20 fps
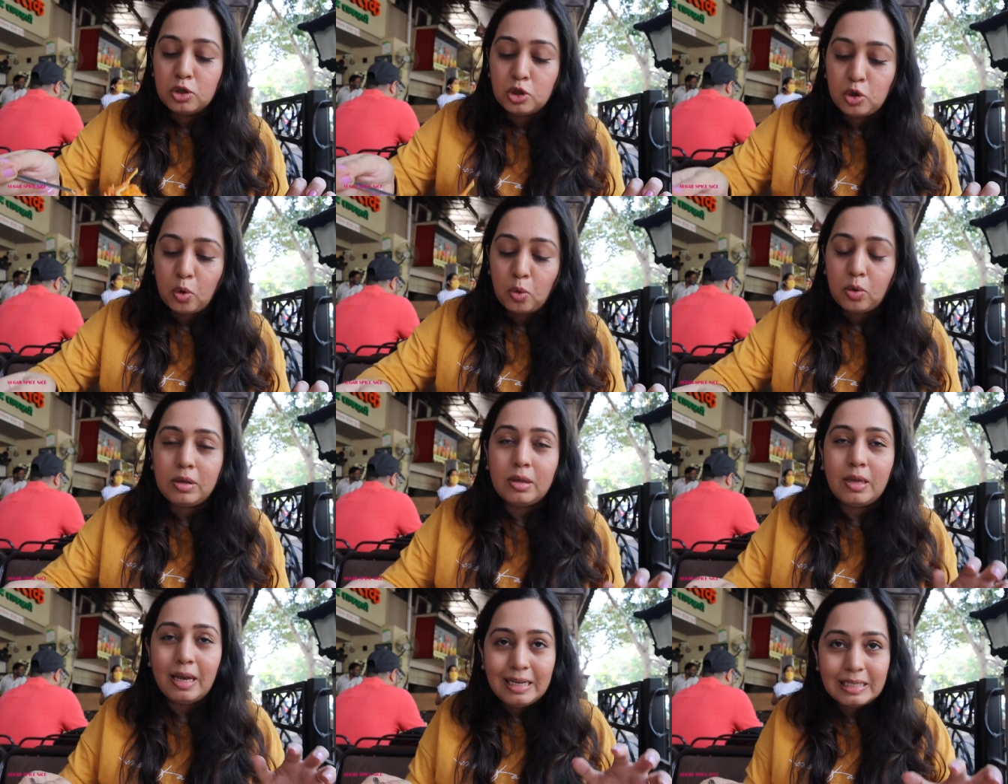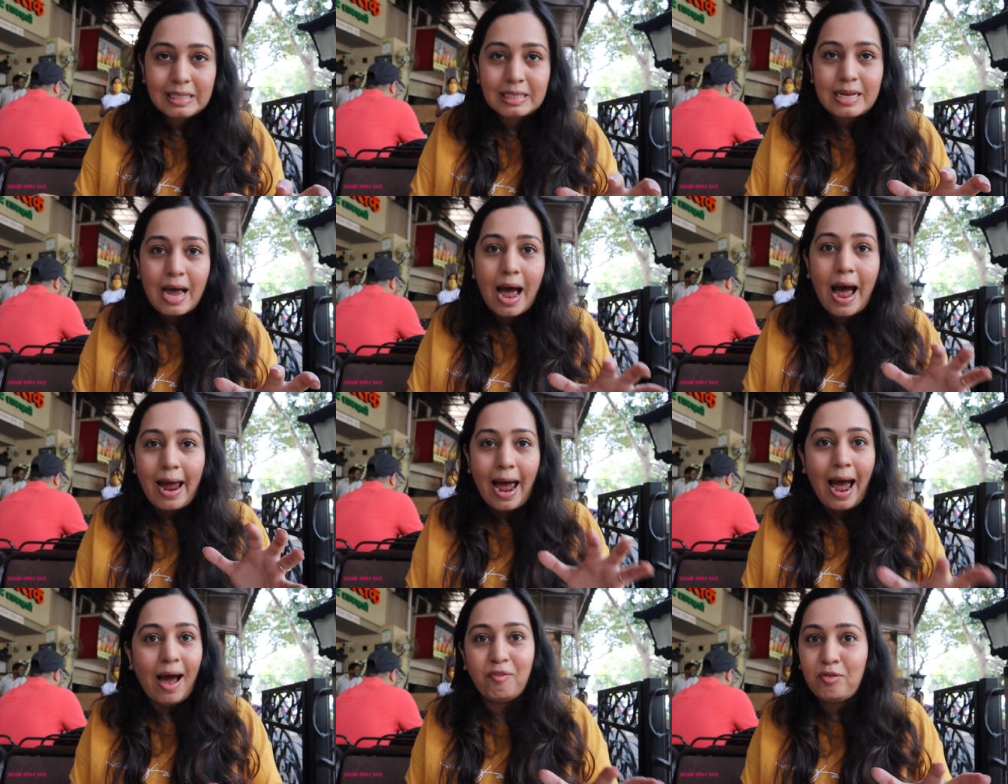So this,
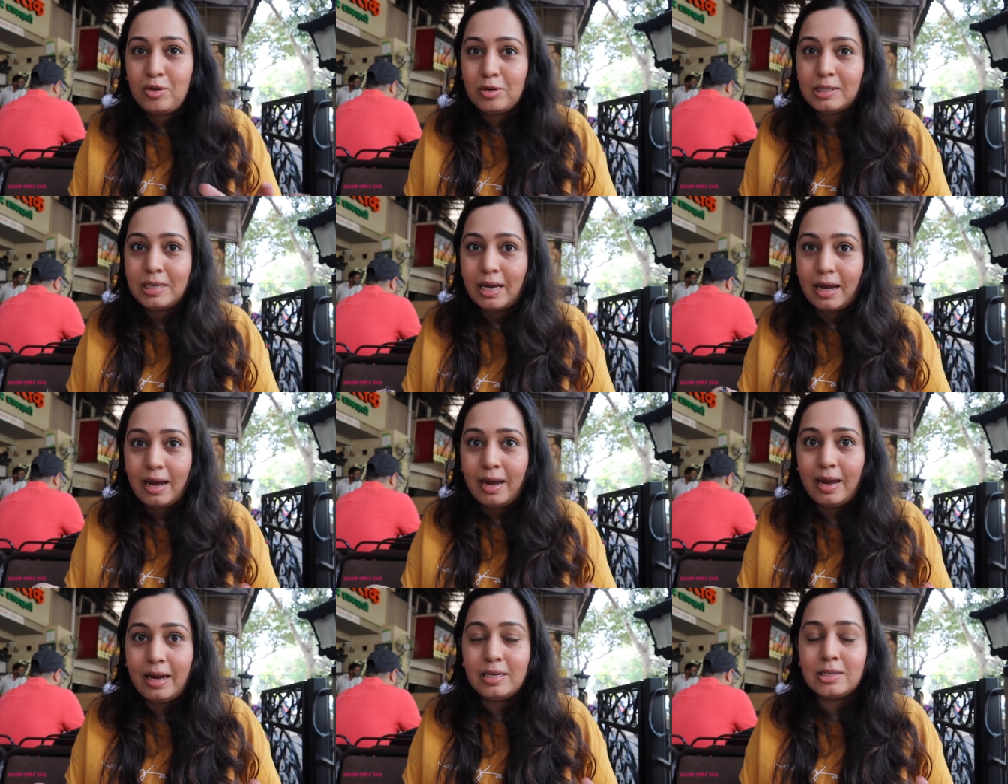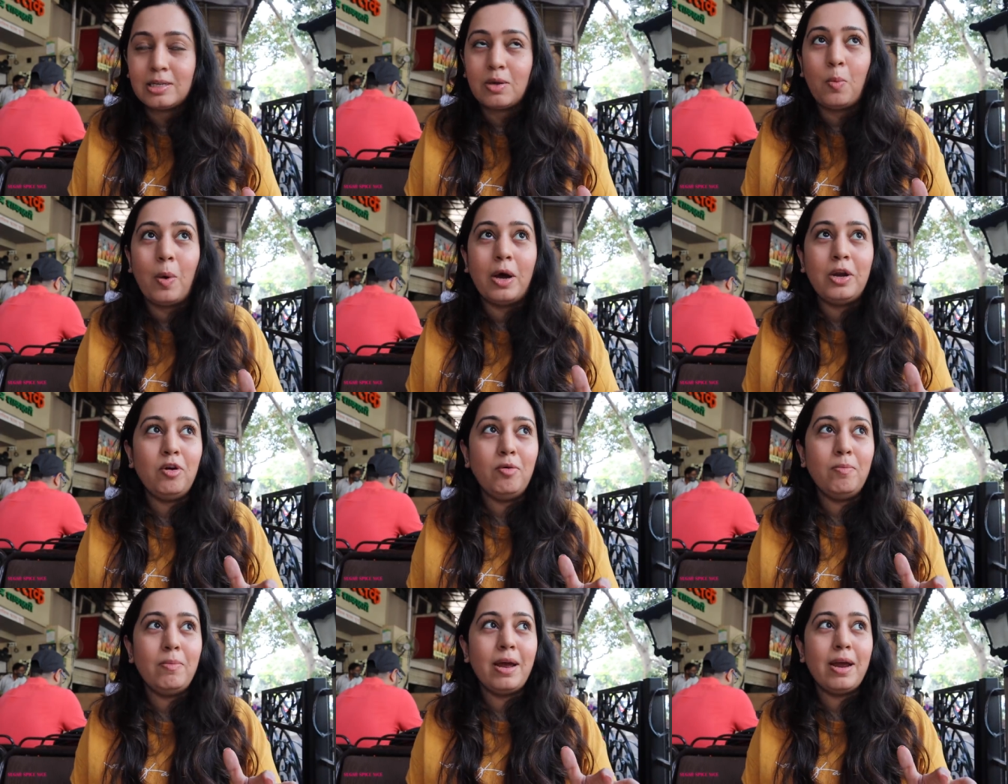I have to say, is
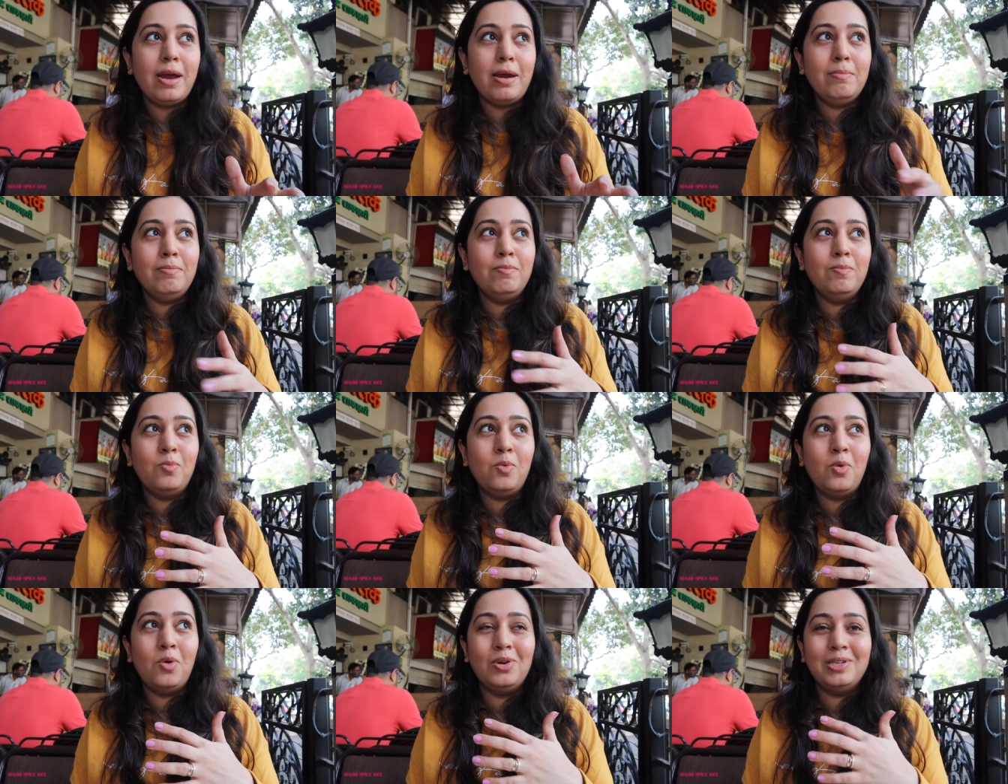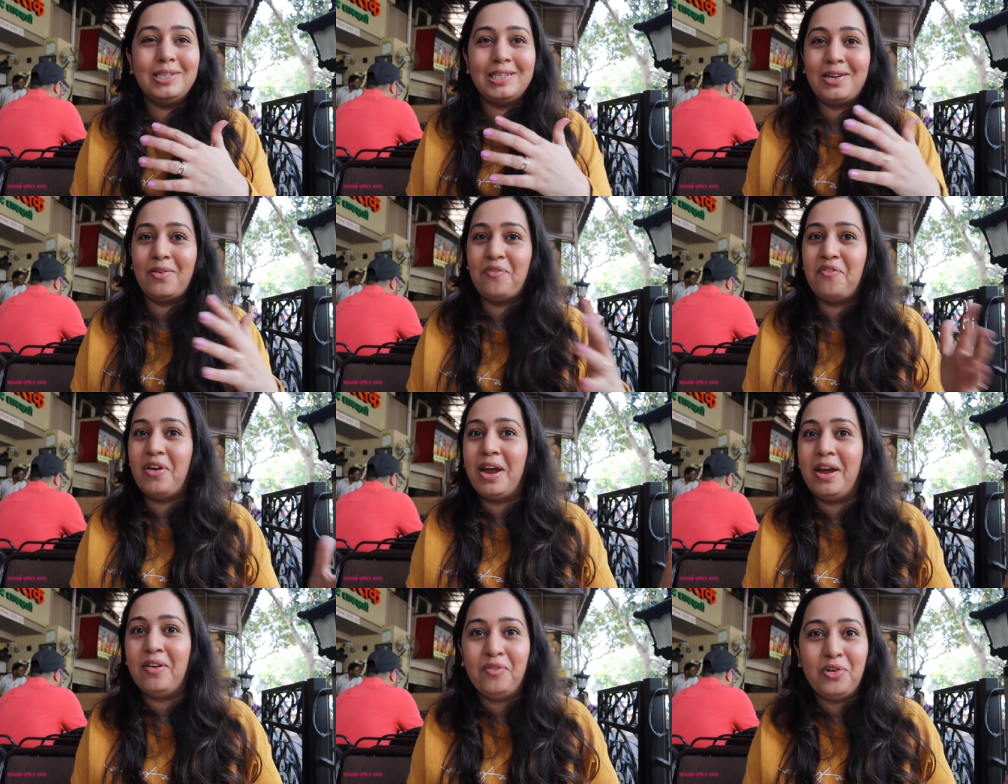one of my most
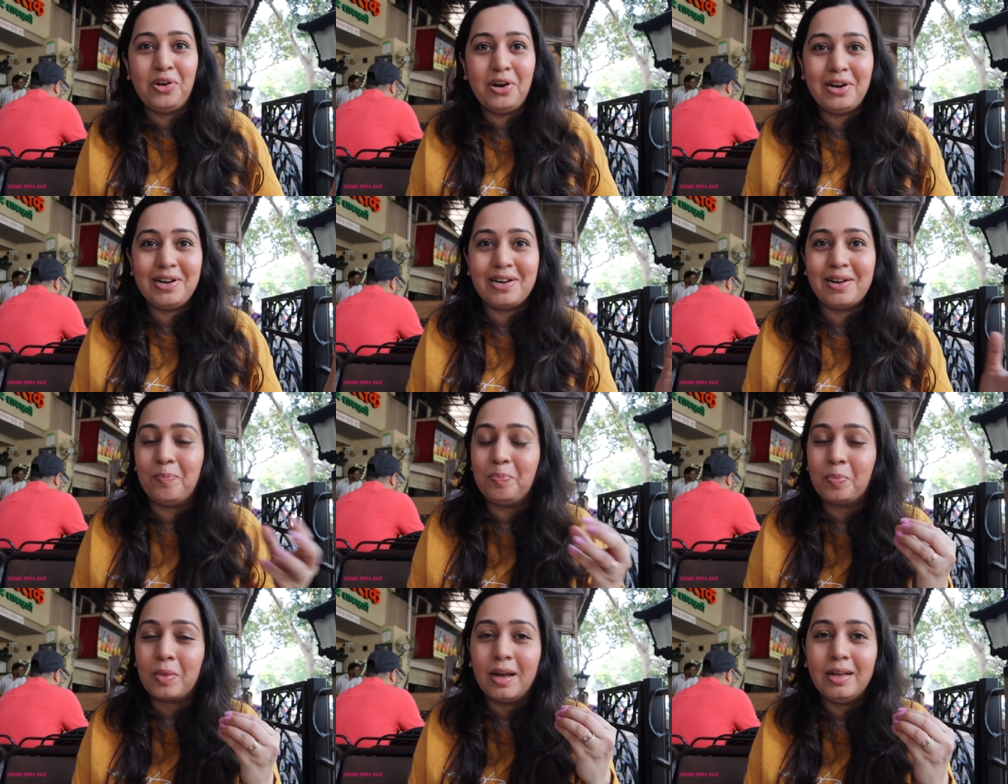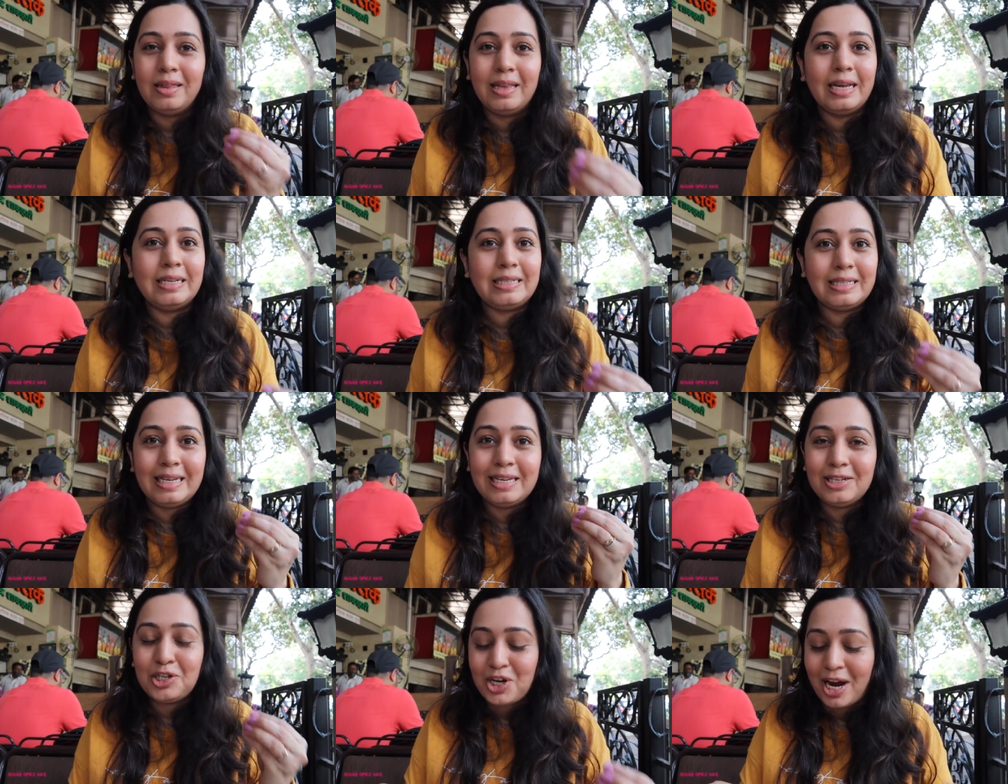favorite
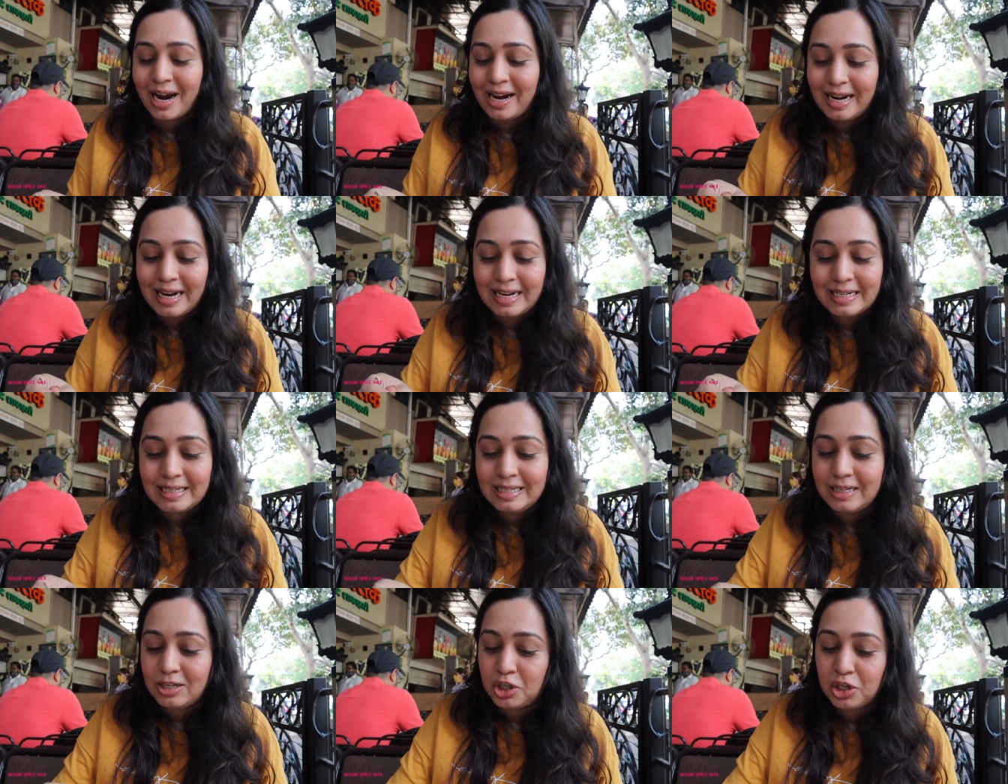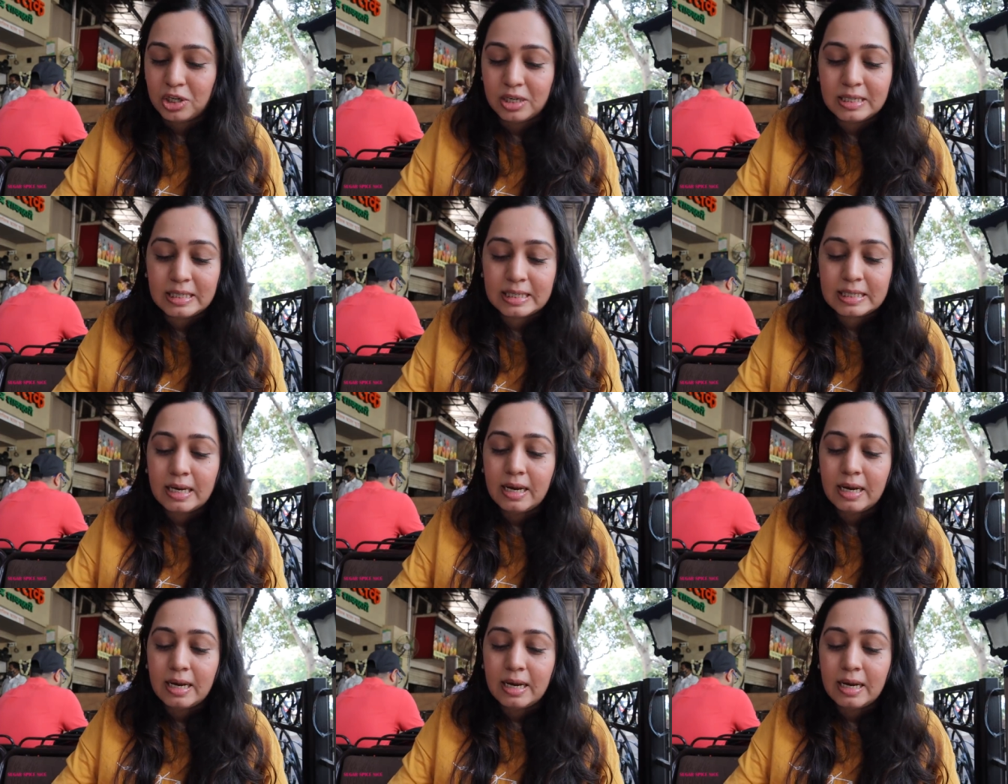Desi Chinese dishes.